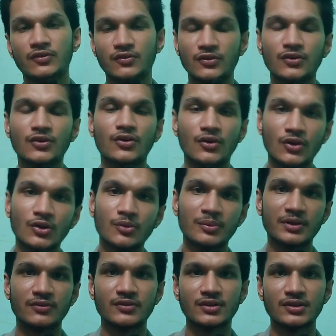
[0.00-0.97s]
for all
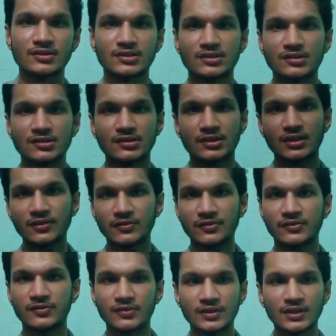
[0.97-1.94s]
my works and
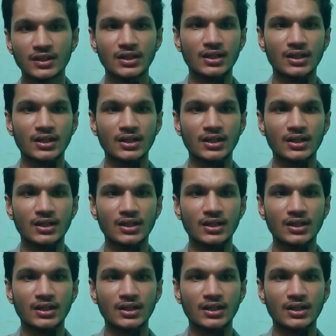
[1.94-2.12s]
stuff.